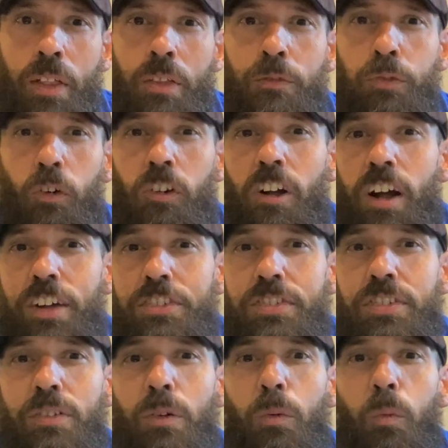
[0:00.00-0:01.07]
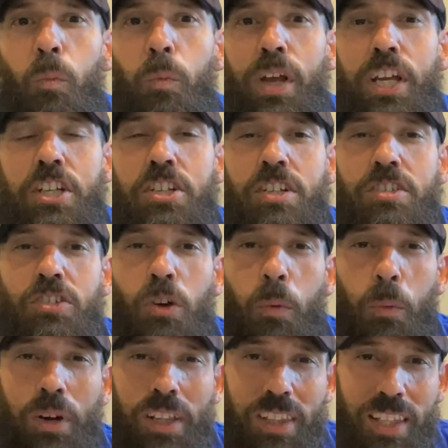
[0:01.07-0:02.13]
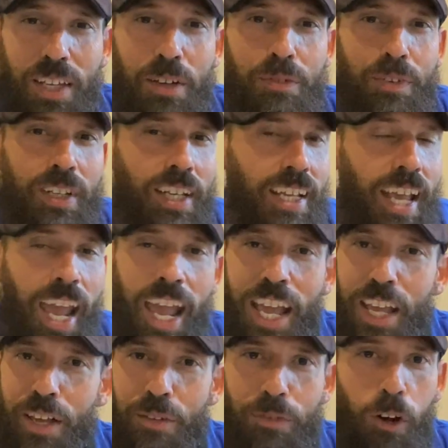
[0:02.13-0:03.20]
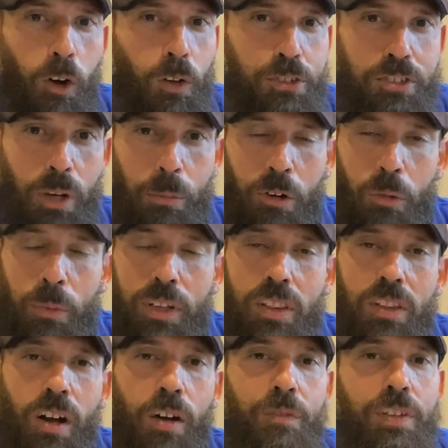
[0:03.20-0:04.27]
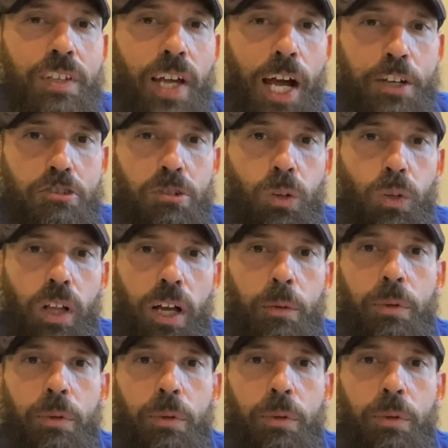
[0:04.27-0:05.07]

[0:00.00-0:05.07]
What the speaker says: For us, we just don't want to live in a cave all summer. We love the natural light.